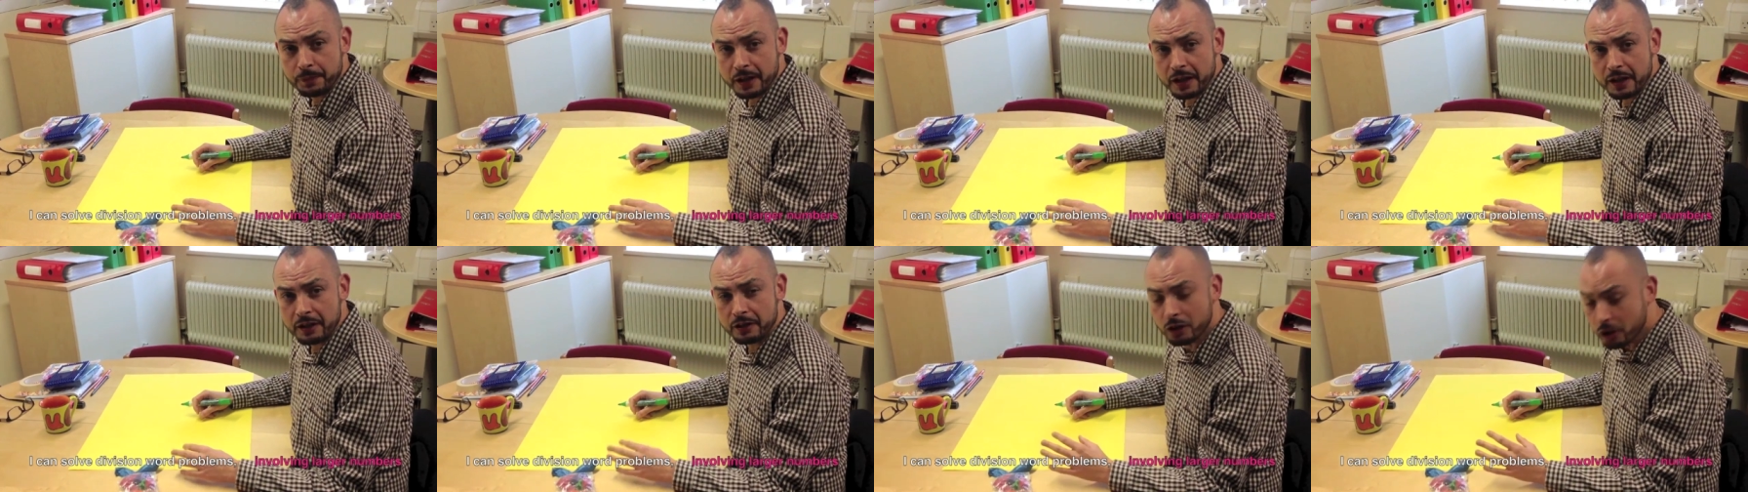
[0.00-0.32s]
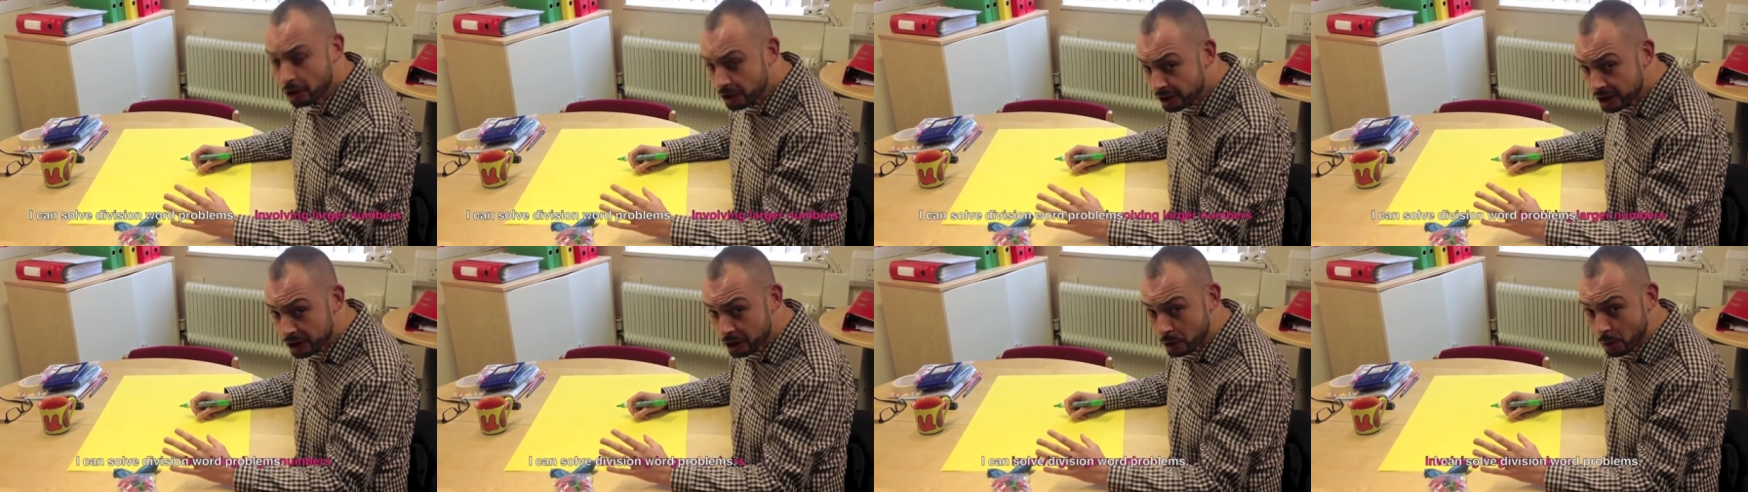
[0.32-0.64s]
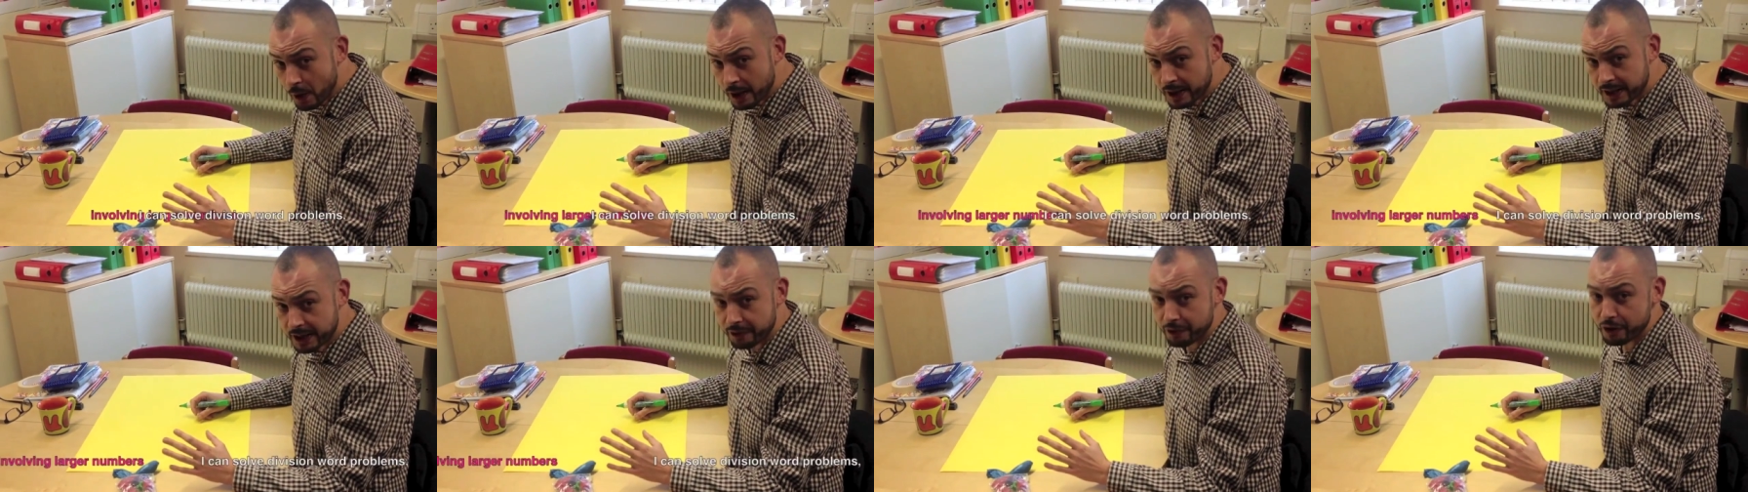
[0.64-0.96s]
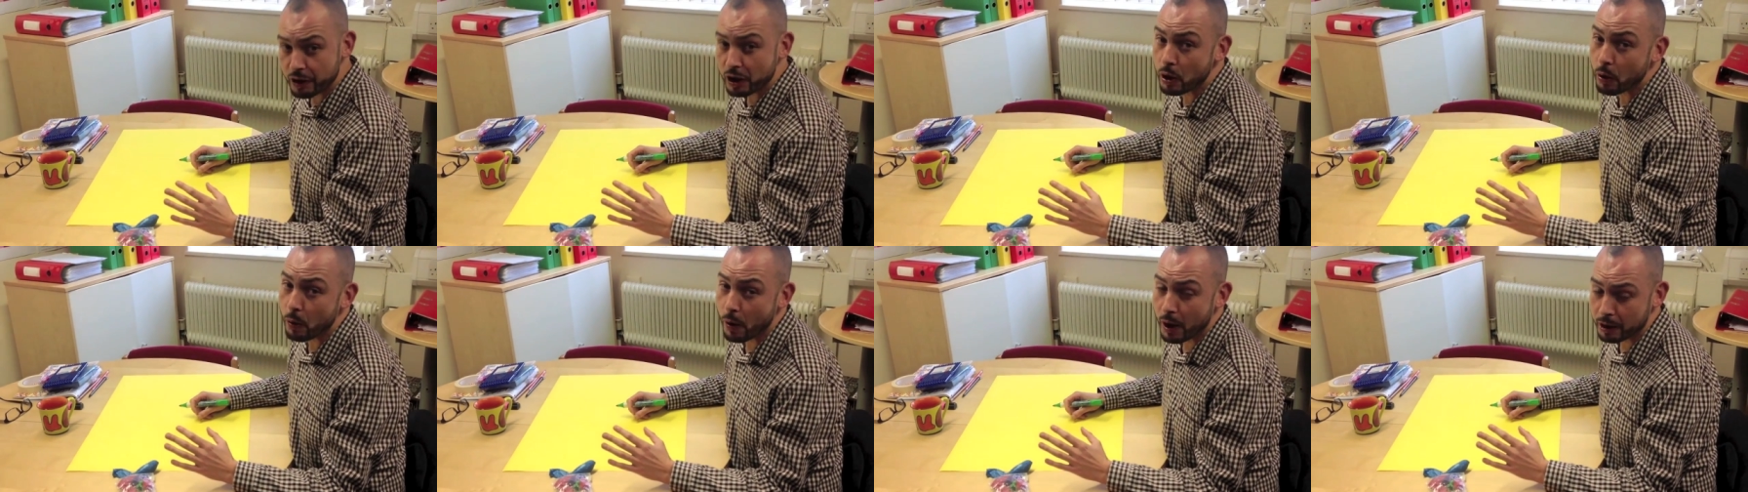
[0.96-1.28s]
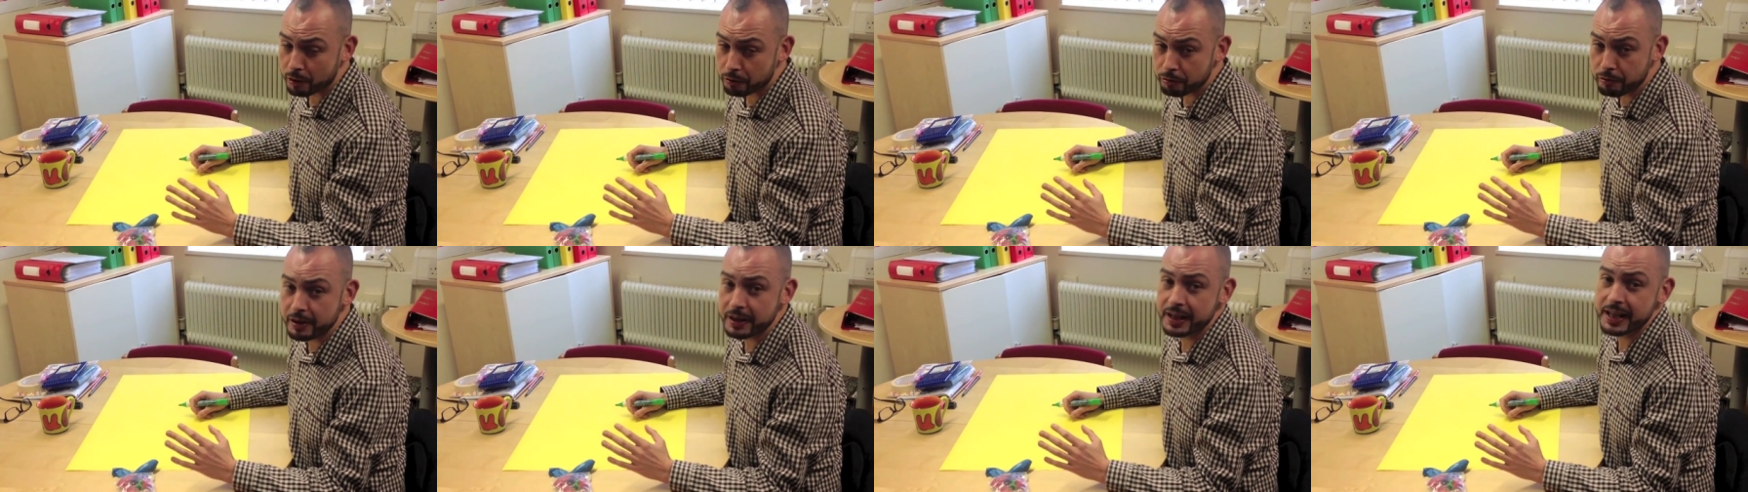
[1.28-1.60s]
And because it's quite difficult,
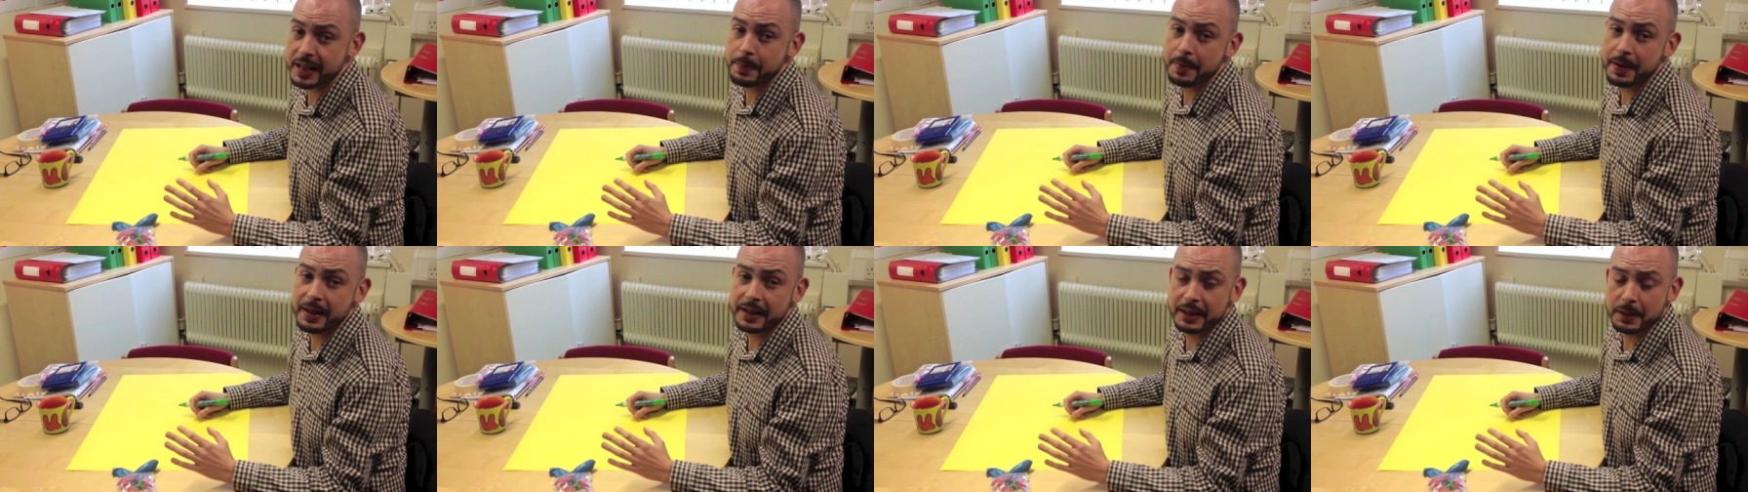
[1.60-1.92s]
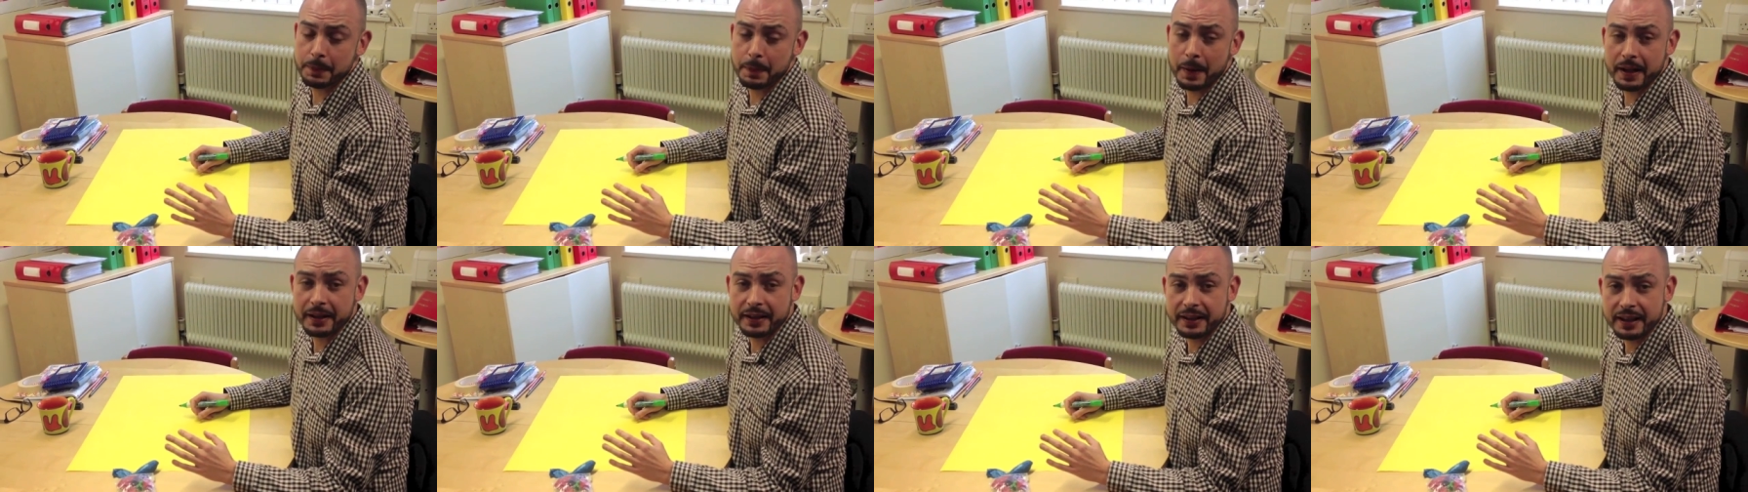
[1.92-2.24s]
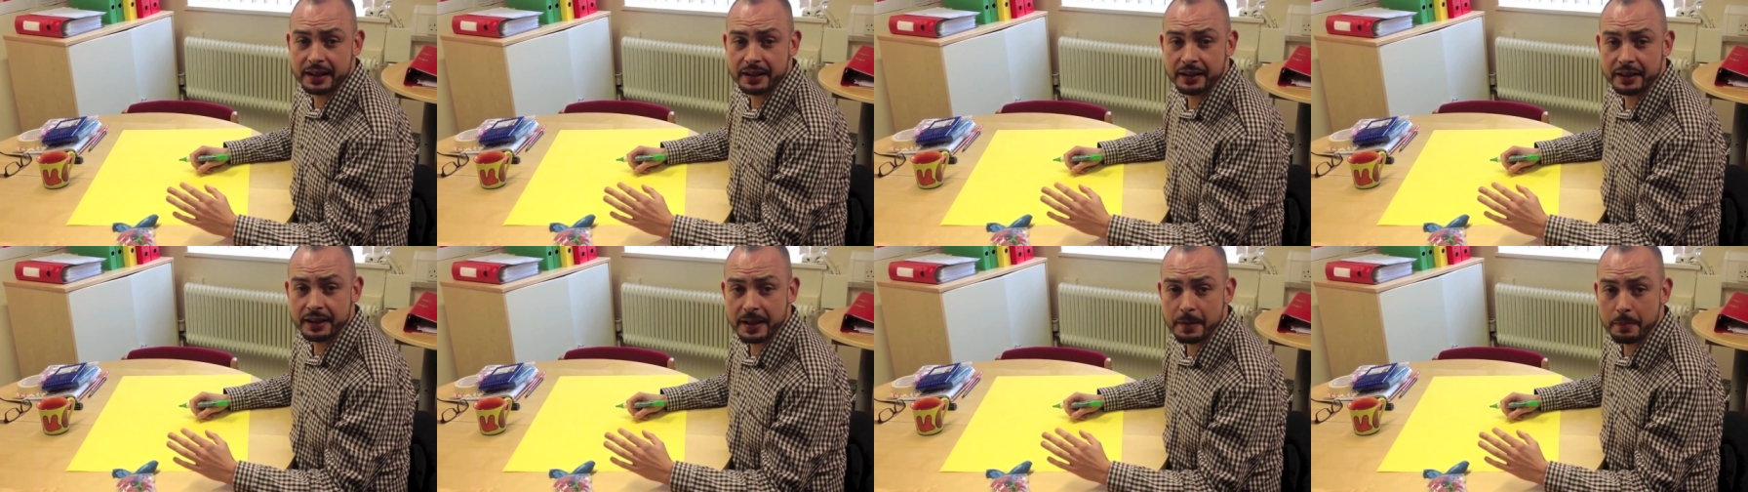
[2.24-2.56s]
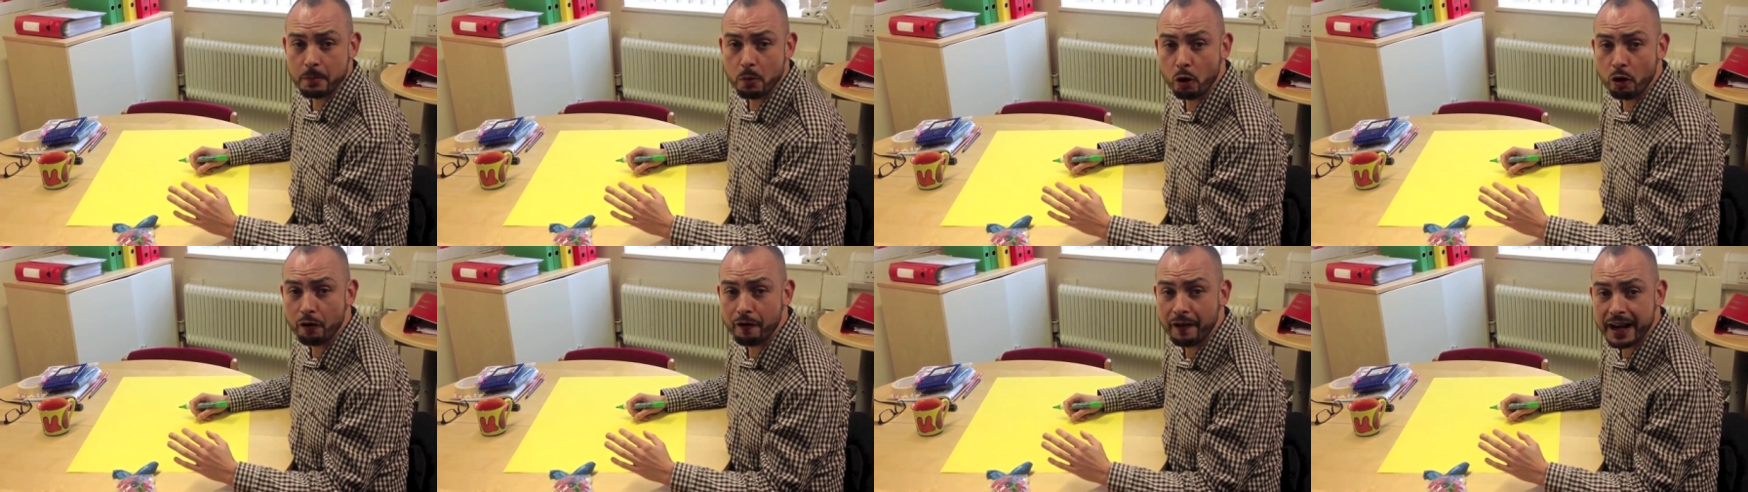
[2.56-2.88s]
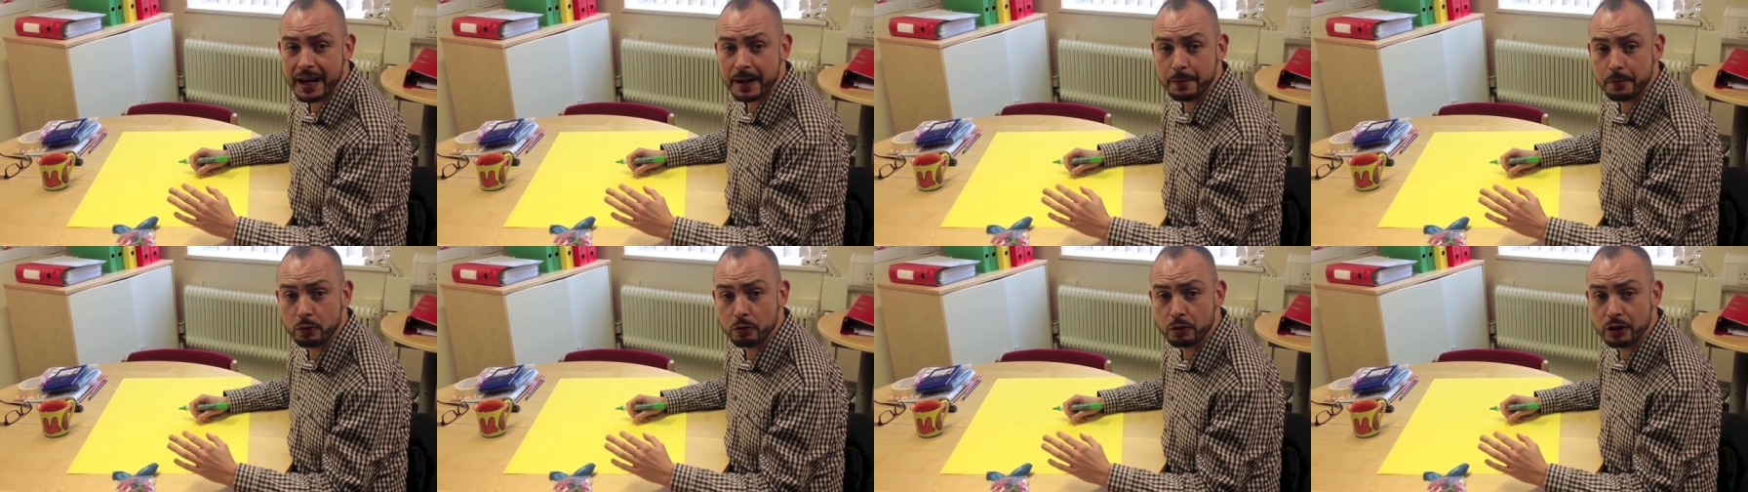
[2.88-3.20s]
I'd really be expecting the more
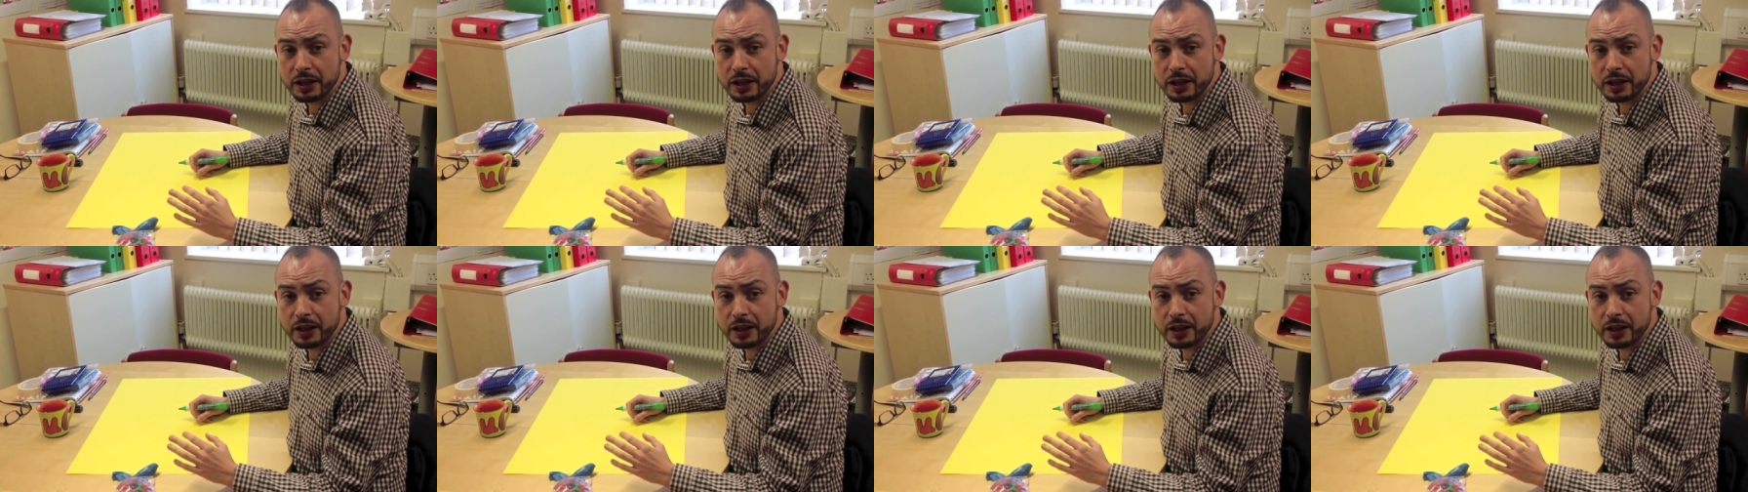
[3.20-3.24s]
able